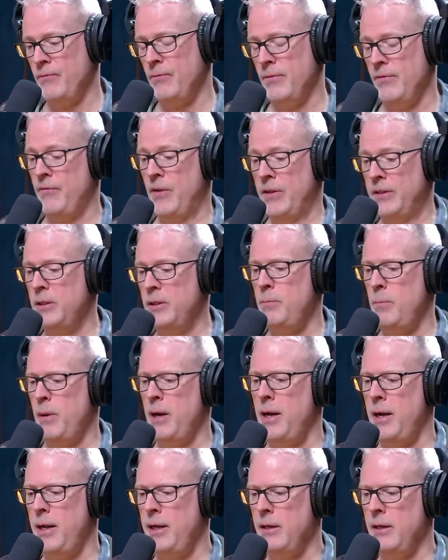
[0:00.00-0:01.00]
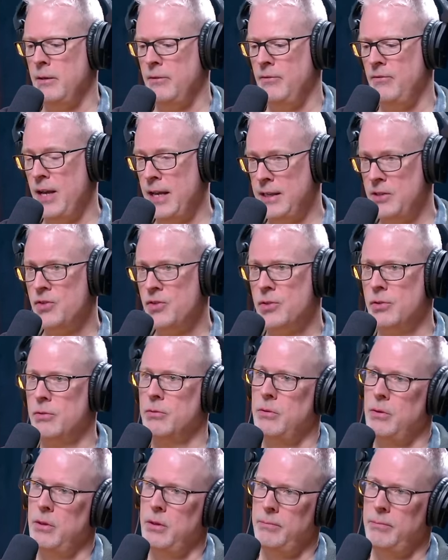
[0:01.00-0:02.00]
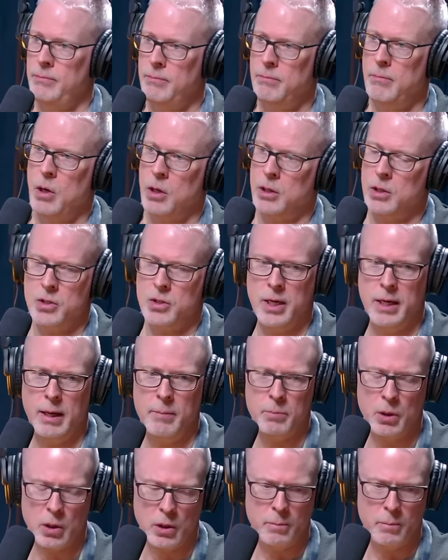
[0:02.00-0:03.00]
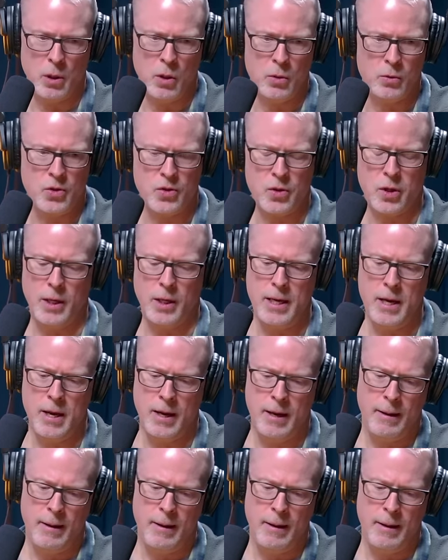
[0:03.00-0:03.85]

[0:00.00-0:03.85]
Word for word: funded by VETS, the Marcus and Amber Capone Study